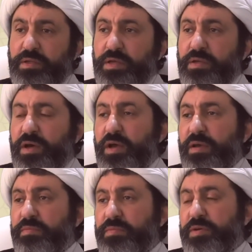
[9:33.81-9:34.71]
then I
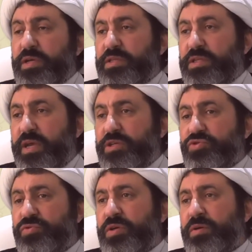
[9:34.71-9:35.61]
am
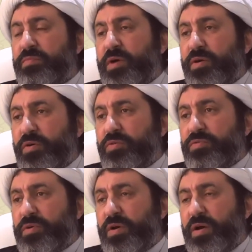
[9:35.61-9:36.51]
endangering my
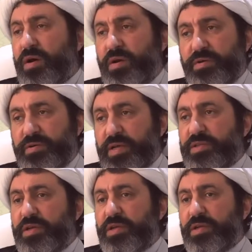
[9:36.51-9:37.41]
own honor
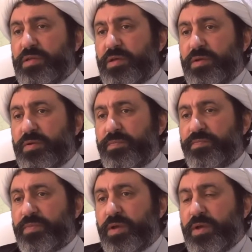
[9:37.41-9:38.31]
and dignity.
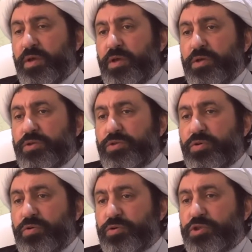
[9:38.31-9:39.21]

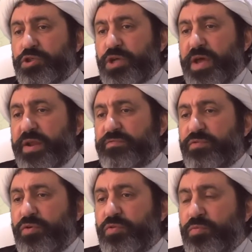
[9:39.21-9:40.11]
So,
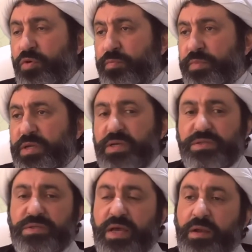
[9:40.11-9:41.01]
sharaful mu'minin
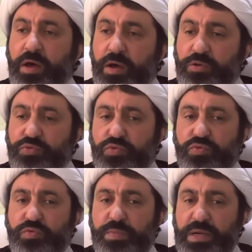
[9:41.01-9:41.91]
salatuhu